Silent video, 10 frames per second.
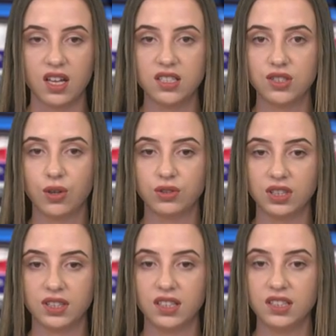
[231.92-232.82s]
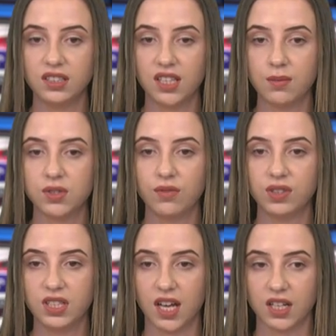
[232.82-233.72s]
It is noted that the attempts of
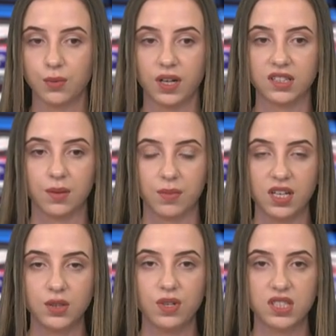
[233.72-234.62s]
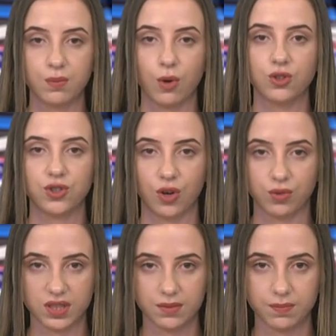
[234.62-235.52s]
attack were committed with small
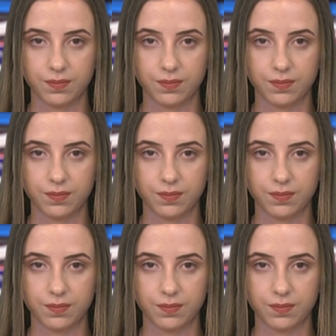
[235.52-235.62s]
drones.